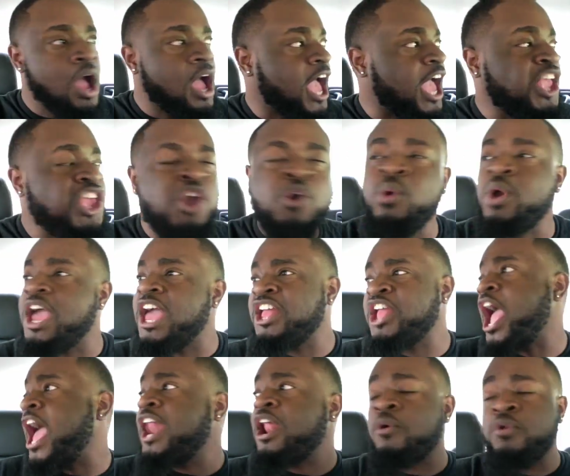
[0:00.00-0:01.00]
And you, and
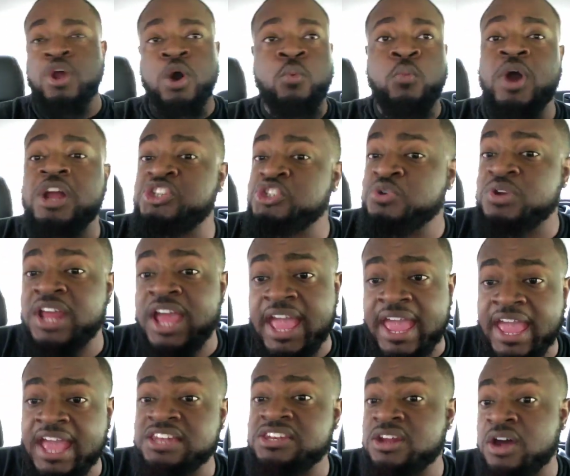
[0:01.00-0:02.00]
I don't know what you done had